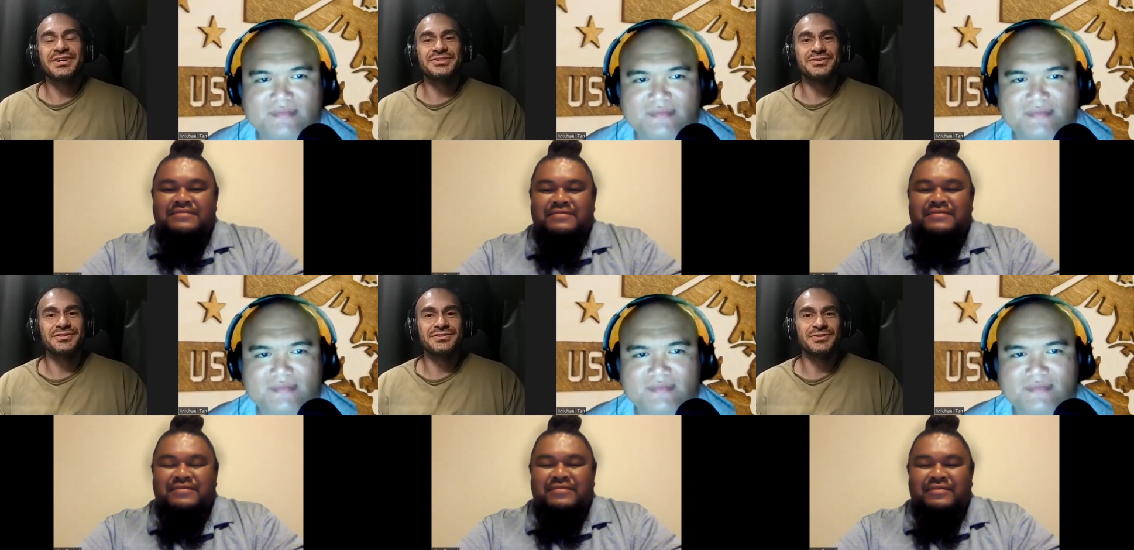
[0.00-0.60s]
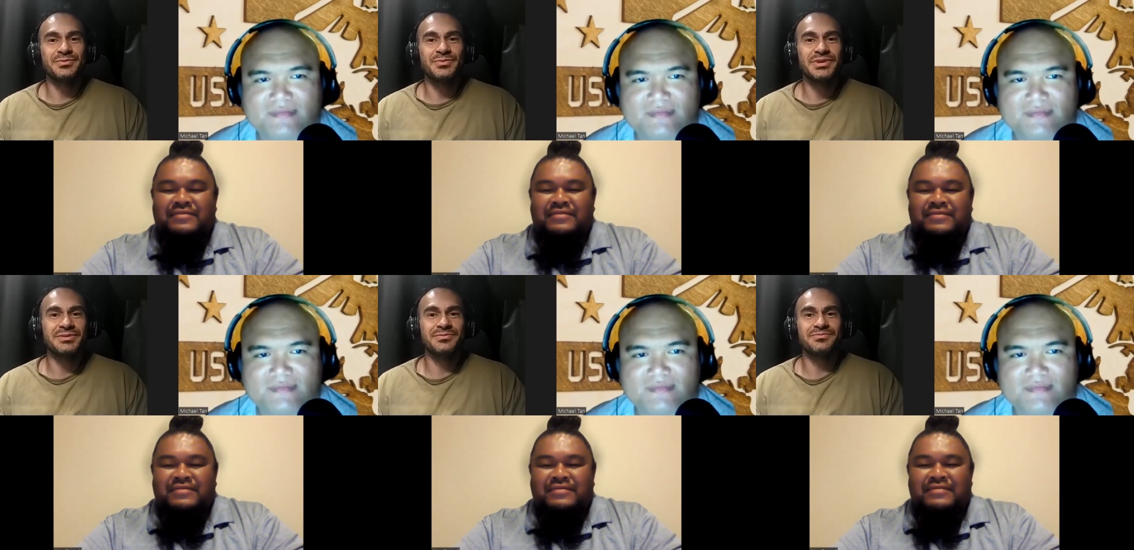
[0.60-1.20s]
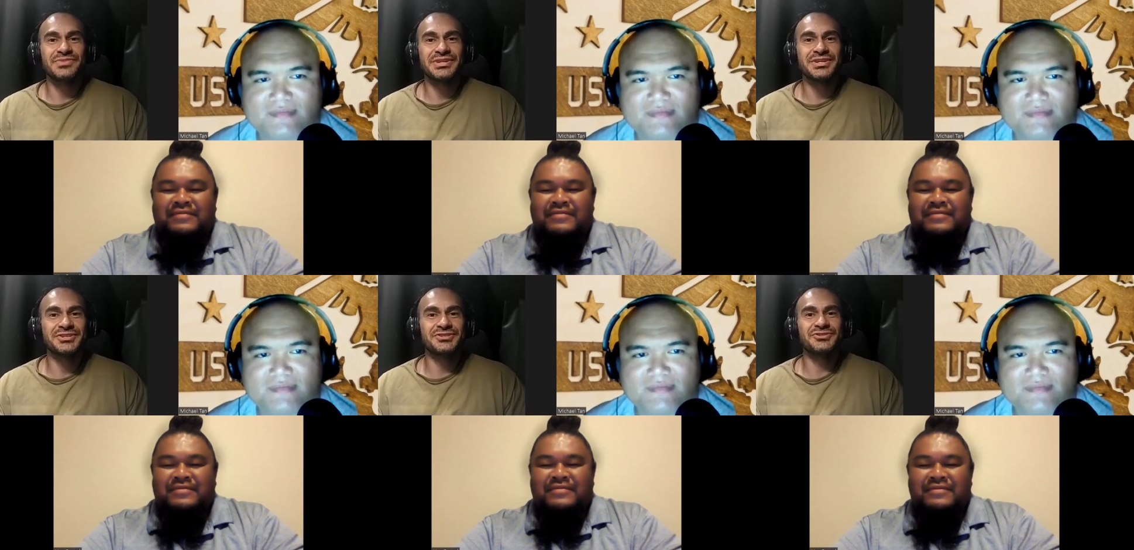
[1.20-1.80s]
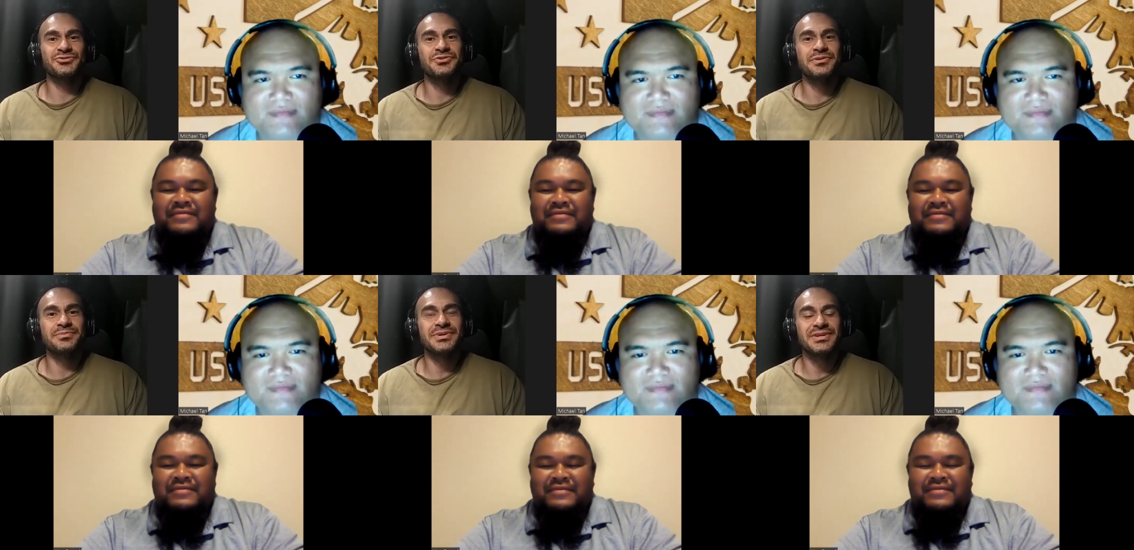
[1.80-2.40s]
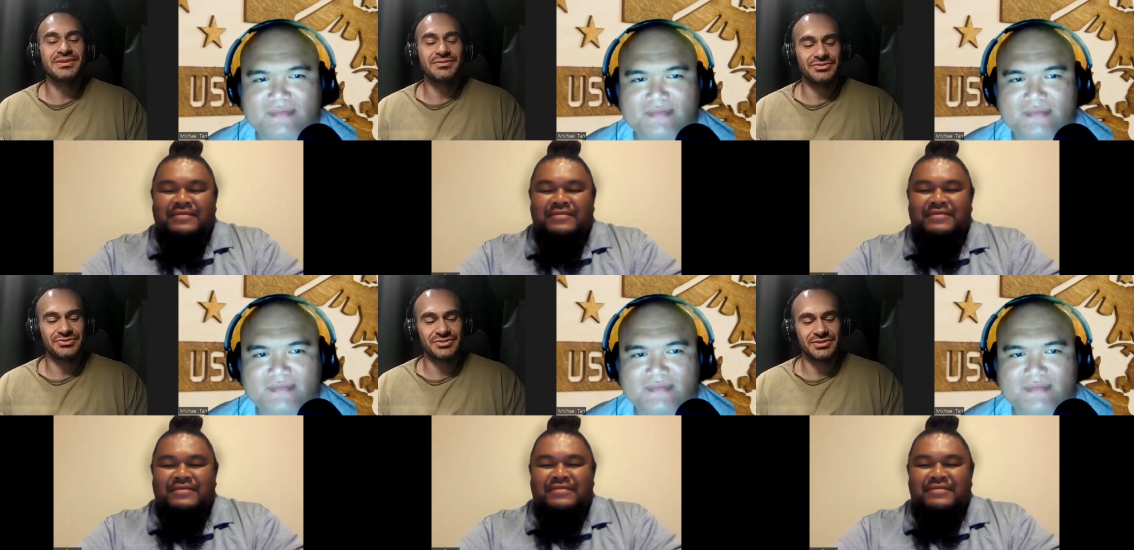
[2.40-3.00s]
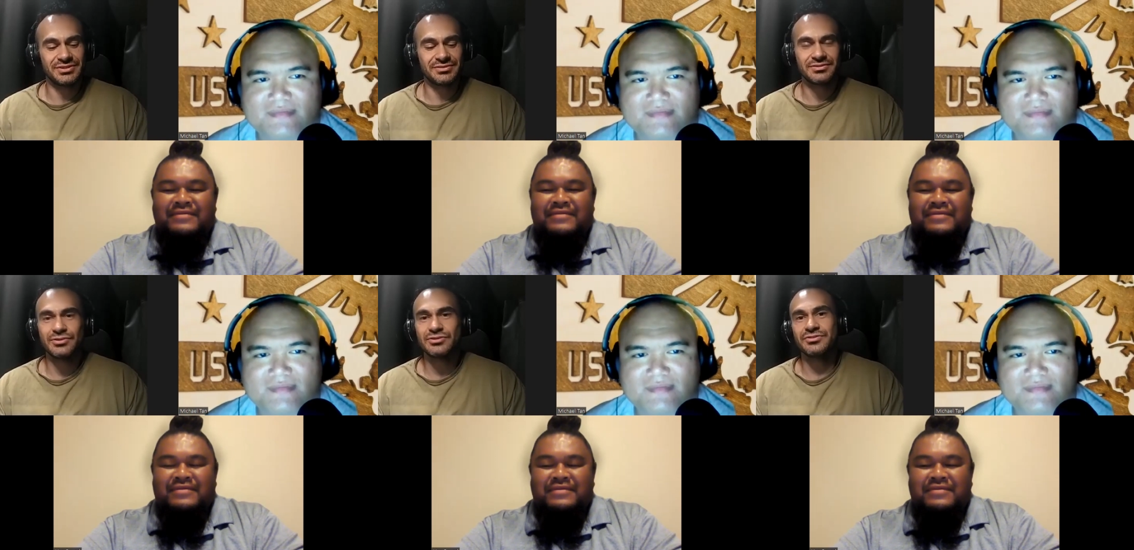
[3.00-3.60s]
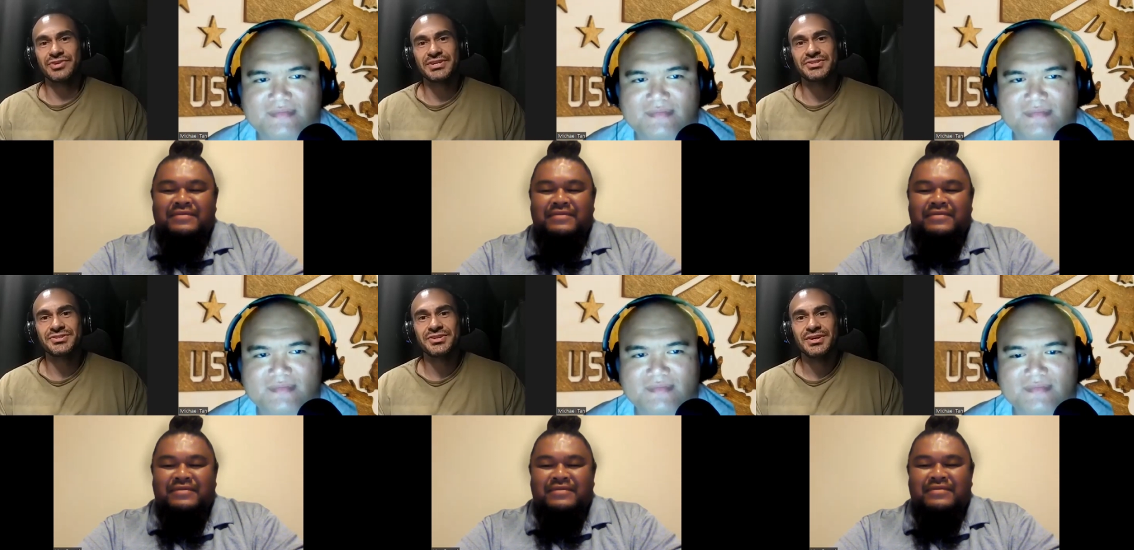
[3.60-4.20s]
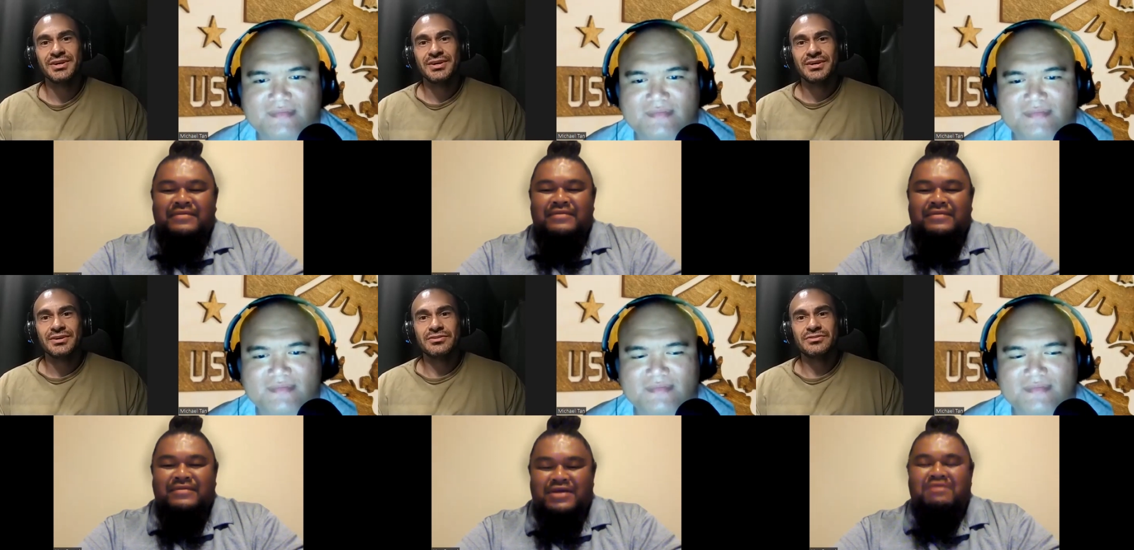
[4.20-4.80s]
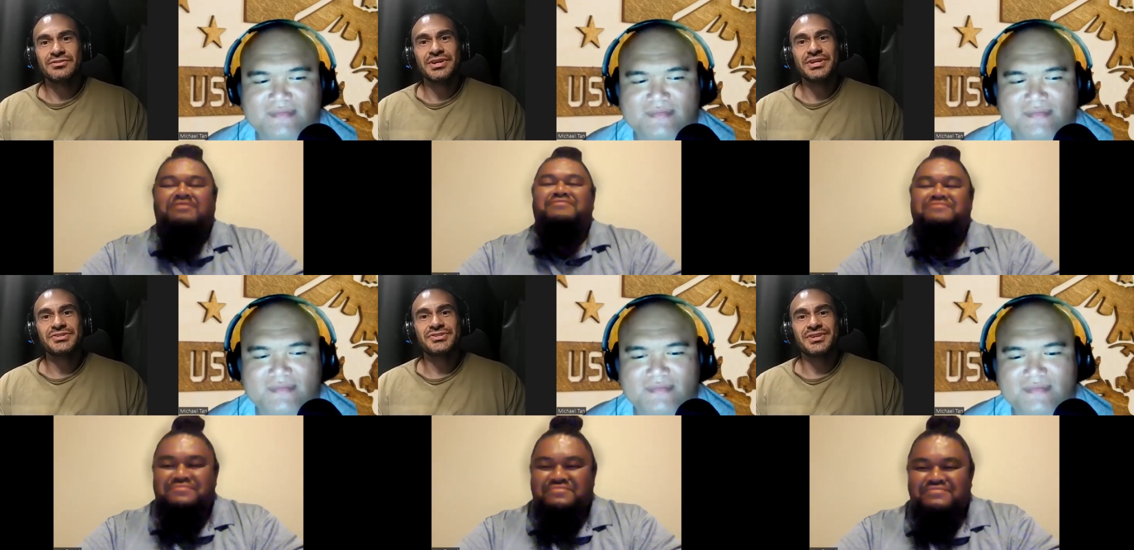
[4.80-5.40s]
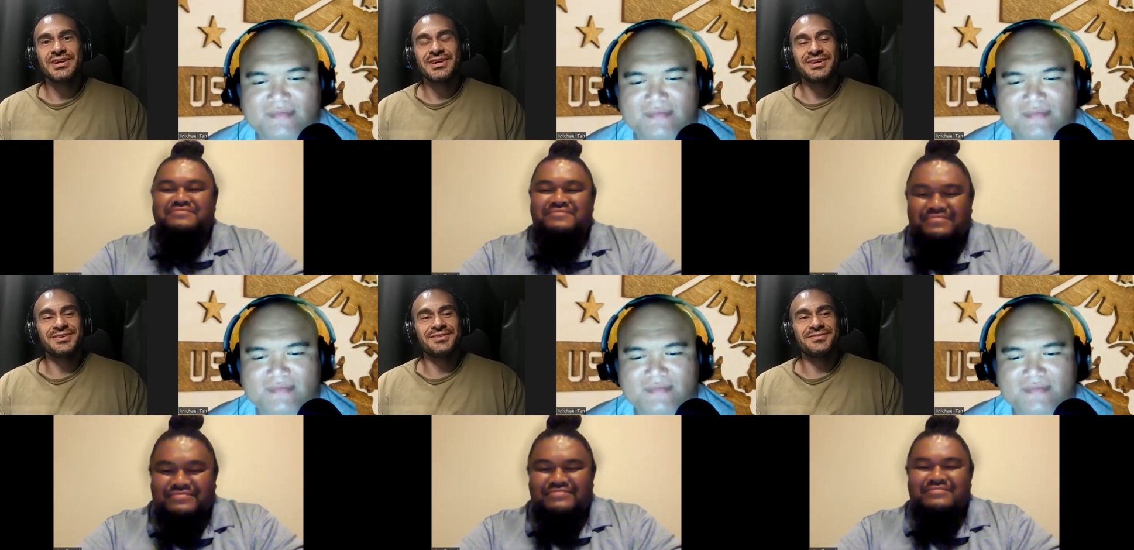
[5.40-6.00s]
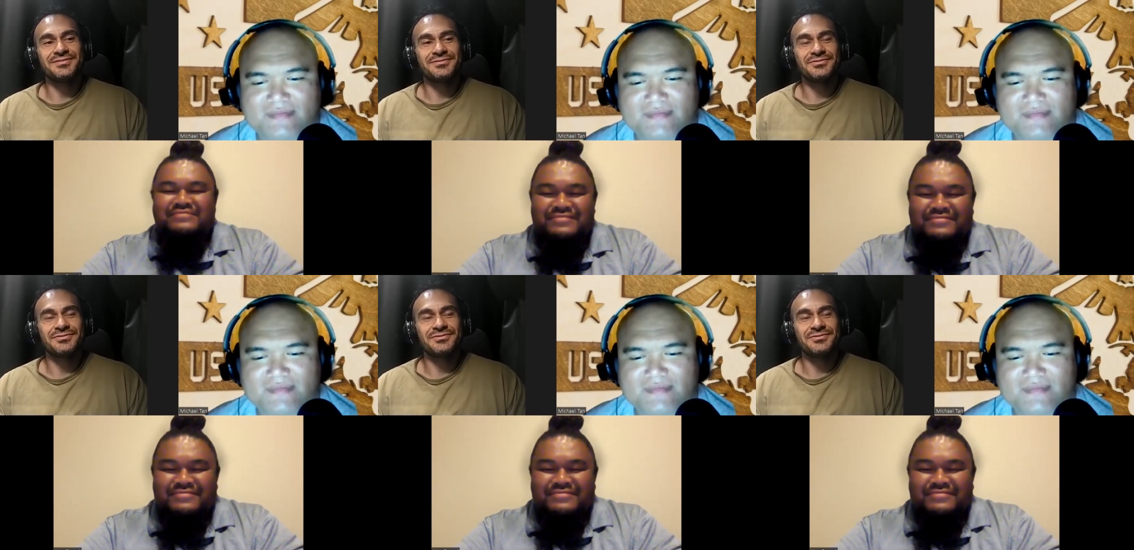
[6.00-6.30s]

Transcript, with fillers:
Speaker 1: I just know that's what me and the cousins grew up eating, was uh, cocoa rice, cocoa rice, and